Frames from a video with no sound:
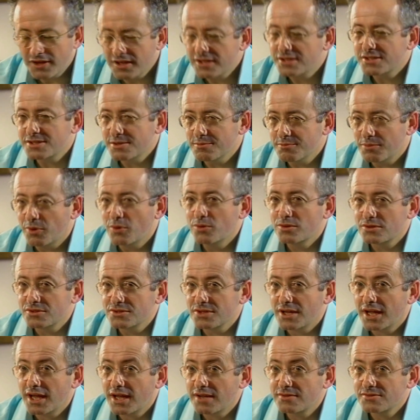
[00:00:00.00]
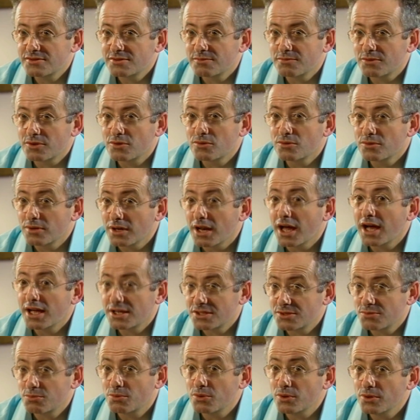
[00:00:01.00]
think it's important to have some good
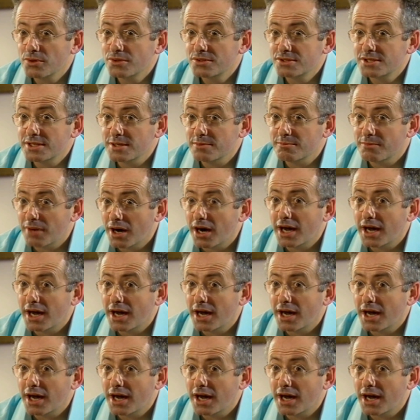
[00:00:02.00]
last words in